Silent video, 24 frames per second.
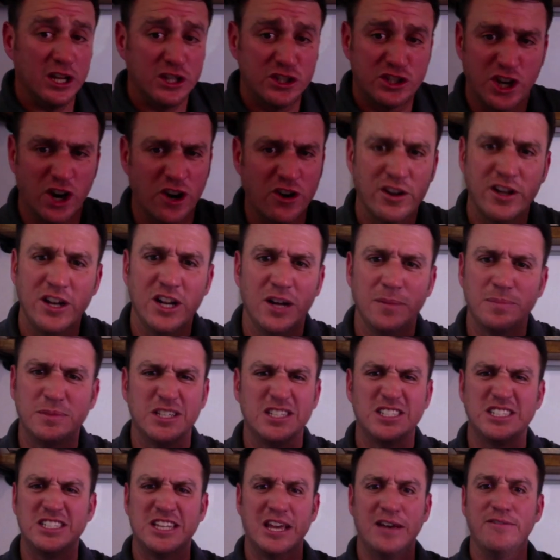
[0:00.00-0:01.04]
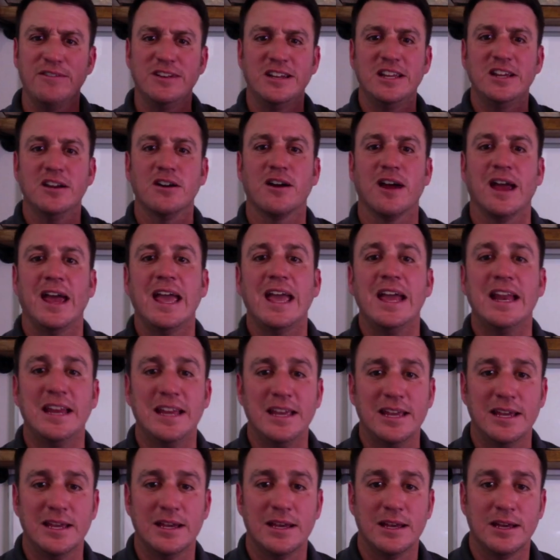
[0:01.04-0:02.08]
Turn it up to 70 or
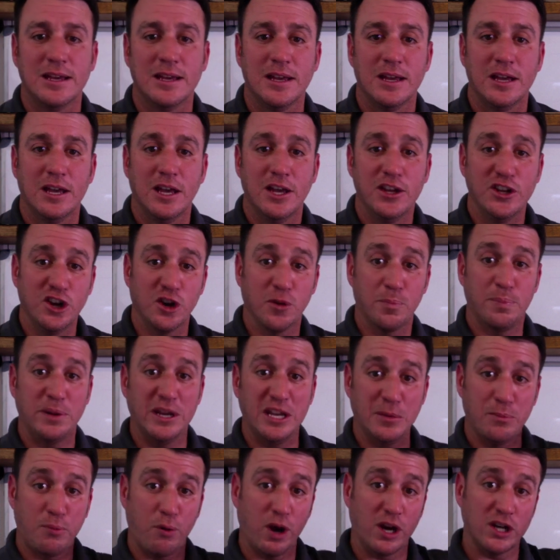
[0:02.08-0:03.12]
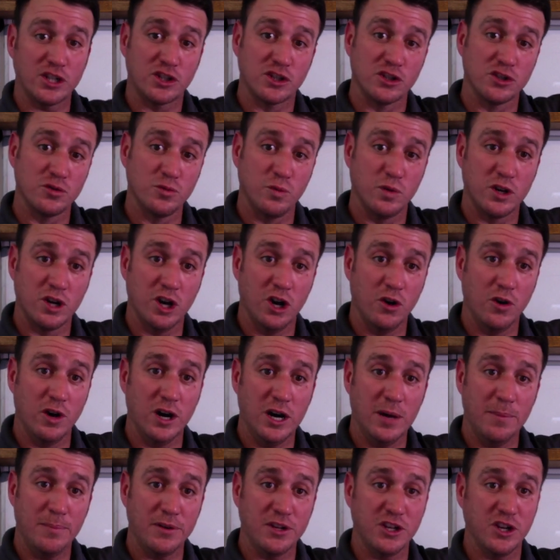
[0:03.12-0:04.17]
80 your peak pressures will go
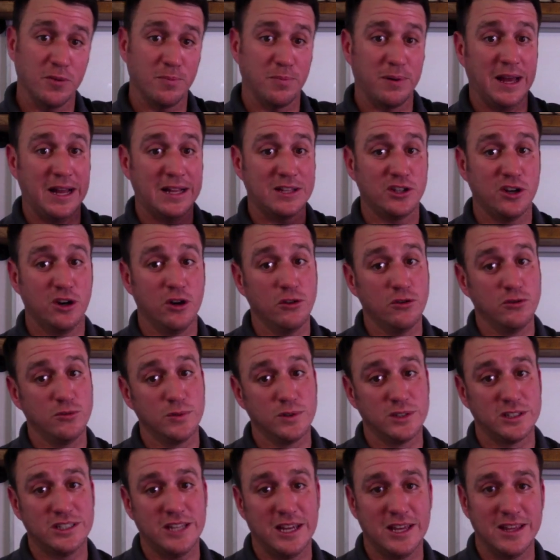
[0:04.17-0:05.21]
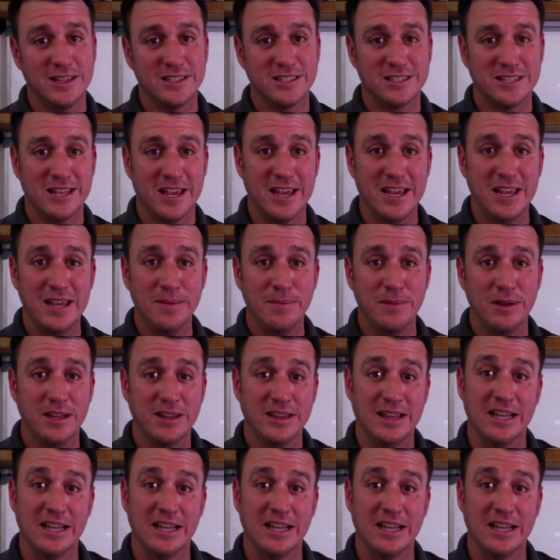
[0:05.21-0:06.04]
up, your plateaus will stay the same.